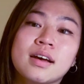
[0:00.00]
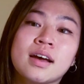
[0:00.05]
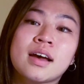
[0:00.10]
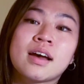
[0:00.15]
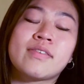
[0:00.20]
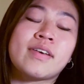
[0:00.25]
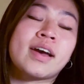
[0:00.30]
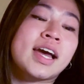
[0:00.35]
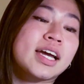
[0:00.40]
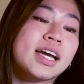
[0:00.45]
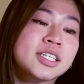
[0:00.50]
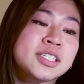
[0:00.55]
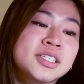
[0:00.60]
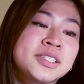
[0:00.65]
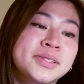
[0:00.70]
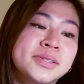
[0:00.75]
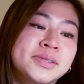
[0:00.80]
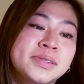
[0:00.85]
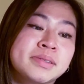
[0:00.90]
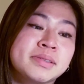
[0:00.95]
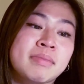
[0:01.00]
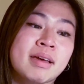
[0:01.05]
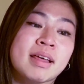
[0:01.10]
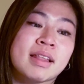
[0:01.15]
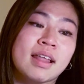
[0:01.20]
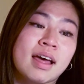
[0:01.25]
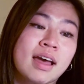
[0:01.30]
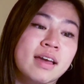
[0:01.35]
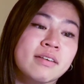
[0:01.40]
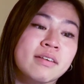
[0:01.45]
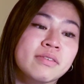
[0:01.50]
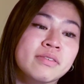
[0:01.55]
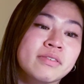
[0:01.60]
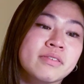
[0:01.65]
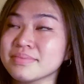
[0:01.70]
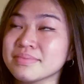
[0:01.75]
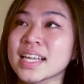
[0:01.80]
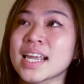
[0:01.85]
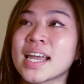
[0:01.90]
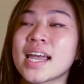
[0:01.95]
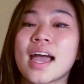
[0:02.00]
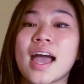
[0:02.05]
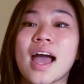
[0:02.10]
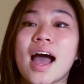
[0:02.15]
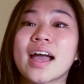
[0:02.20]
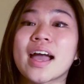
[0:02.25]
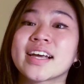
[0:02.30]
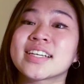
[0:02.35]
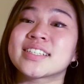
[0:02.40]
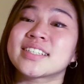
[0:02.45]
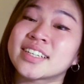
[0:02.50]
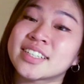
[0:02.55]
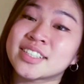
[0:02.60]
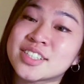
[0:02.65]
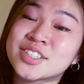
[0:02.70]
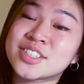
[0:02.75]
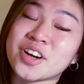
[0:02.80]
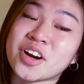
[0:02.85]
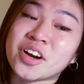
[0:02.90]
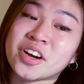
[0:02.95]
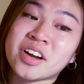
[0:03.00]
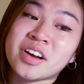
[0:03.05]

have had you in my life. I guess I can start